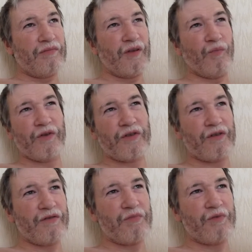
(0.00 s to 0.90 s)
And what's he
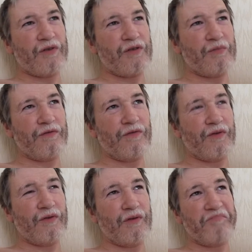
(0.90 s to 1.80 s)
responsible
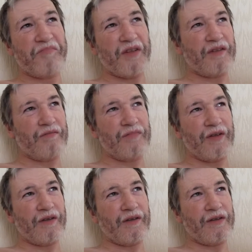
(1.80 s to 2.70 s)
for? And, you
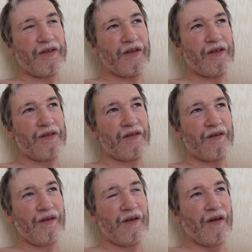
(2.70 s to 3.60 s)
know, I sense
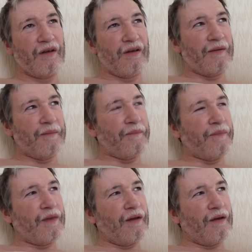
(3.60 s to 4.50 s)
that,
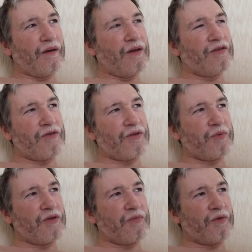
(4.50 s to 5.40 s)
you know, he's
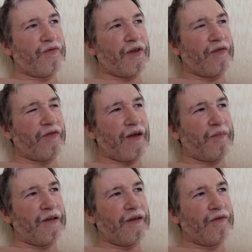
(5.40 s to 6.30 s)
responsible for the
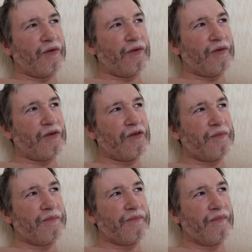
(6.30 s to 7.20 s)
family, of course,
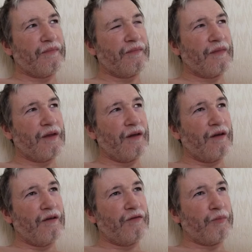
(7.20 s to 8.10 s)

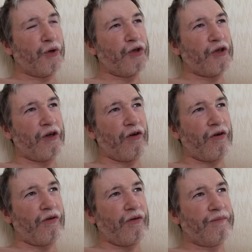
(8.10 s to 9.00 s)
for pushing
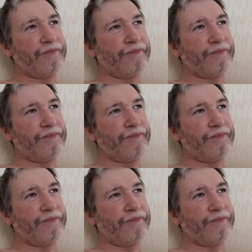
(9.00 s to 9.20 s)
on.